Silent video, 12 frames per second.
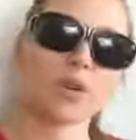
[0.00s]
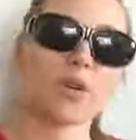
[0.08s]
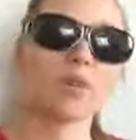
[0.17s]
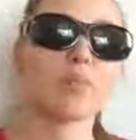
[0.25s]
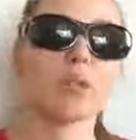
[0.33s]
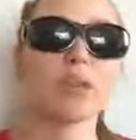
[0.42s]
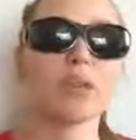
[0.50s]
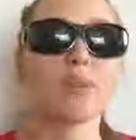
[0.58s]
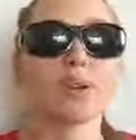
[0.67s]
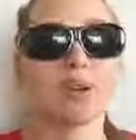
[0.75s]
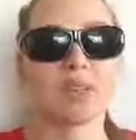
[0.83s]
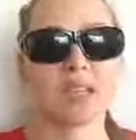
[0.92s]
it on me
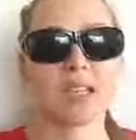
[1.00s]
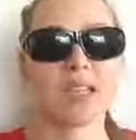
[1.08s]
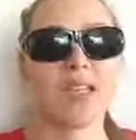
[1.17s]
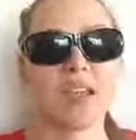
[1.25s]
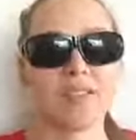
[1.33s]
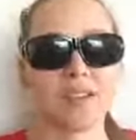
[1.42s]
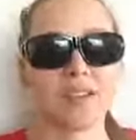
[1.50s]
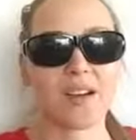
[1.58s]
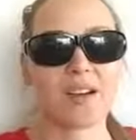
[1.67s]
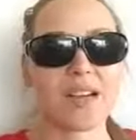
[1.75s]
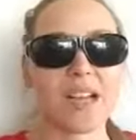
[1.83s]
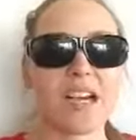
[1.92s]
because I have
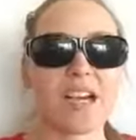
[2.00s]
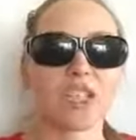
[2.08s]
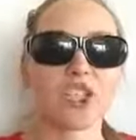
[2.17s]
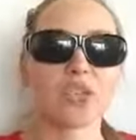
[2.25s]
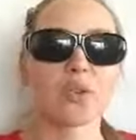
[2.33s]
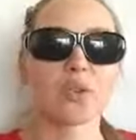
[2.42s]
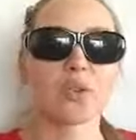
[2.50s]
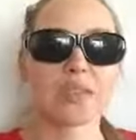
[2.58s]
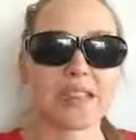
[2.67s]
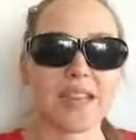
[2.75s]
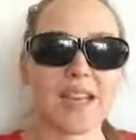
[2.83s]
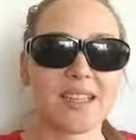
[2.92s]
a reaction
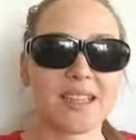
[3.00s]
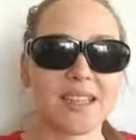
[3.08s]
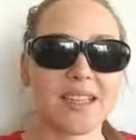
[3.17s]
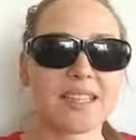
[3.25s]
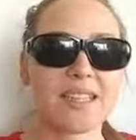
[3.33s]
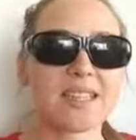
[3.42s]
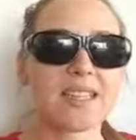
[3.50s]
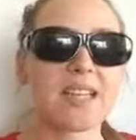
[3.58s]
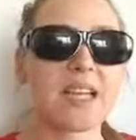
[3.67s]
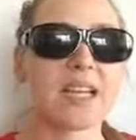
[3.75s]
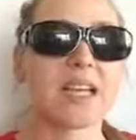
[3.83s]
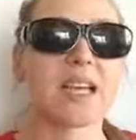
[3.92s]
on latex,
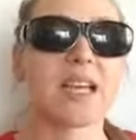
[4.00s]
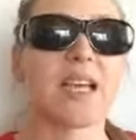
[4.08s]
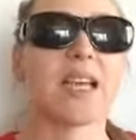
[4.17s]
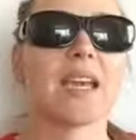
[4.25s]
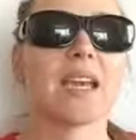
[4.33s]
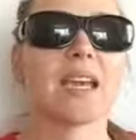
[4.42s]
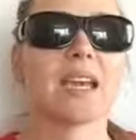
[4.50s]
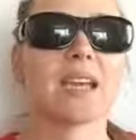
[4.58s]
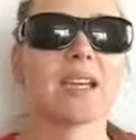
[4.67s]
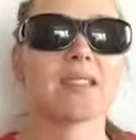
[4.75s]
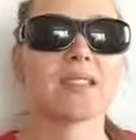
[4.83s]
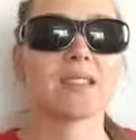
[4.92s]

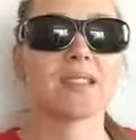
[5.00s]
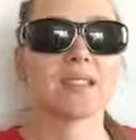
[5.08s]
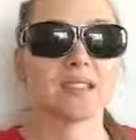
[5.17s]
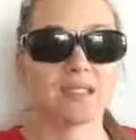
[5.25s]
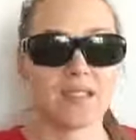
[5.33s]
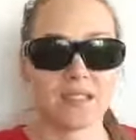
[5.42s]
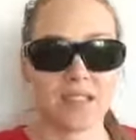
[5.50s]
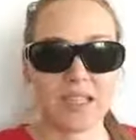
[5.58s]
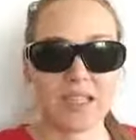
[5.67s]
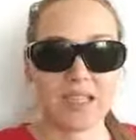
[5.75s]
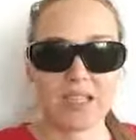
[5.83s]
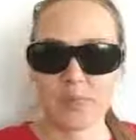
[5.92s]
and
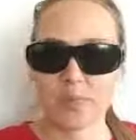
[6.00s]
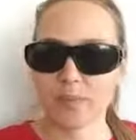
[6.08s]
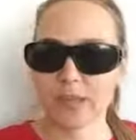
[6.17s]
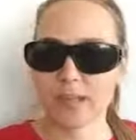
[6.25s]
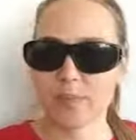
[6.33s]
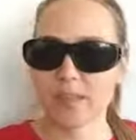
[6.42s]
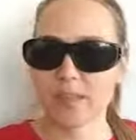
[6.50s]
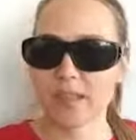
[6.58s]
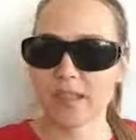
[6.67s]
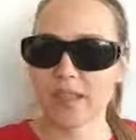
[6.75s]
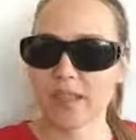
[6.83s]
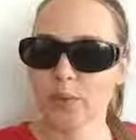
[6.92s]
they explained me
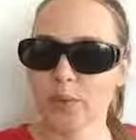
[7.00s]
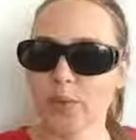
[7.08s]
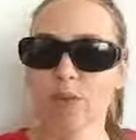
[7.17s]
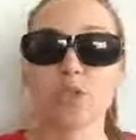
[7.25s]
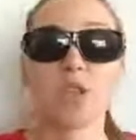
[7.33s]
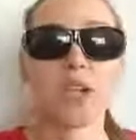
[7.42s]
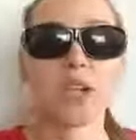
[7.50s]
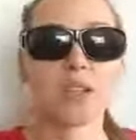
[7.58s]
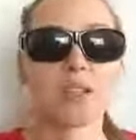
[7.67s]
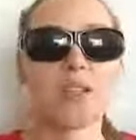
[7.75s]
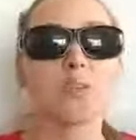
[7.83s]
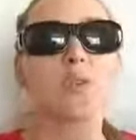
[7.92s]
that they
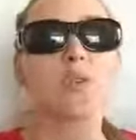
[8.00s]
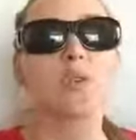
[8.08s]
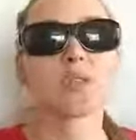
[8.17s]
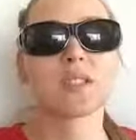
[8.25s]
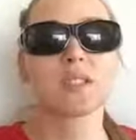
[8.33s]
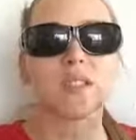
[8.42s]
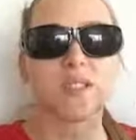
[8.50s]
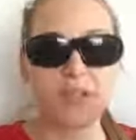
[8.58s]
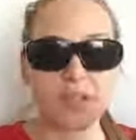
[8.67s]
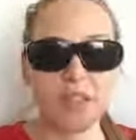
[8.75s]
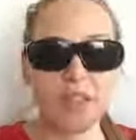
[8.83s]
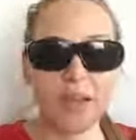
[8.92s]
will use a
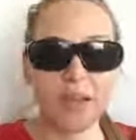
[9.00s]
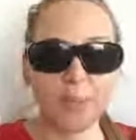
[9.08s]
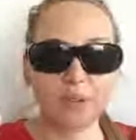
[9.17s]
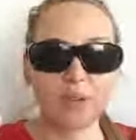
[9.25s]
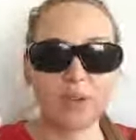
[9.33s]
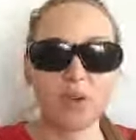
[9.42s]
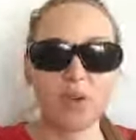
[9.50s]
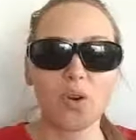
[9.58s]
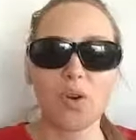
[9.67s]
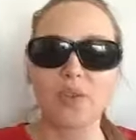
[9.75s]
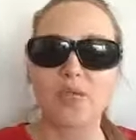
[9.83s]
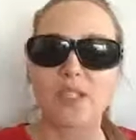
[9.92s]
different type of
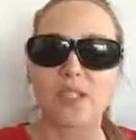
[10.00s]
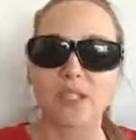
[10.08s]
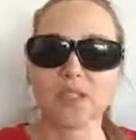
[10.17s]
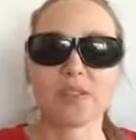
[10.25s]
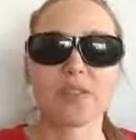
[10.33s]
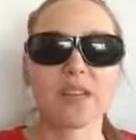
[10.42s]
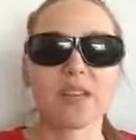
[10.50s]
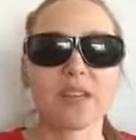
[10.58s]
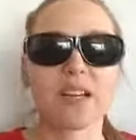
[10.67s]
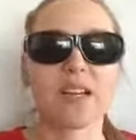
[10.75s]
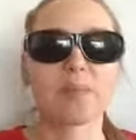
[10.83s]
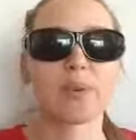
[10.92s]
gloves and
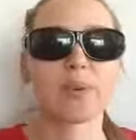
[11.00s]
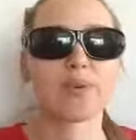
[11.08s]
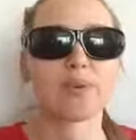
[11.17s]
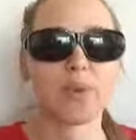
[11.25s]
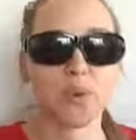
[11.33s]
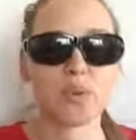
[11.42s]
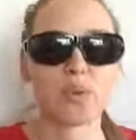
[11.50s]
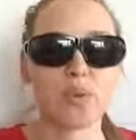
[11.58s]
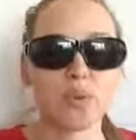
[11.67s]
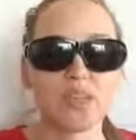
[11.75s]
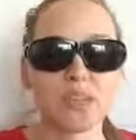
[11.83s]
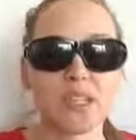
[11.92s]
different type of
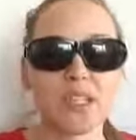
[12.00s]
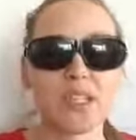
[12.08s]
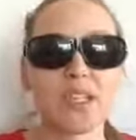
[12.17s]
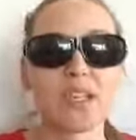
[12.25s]
products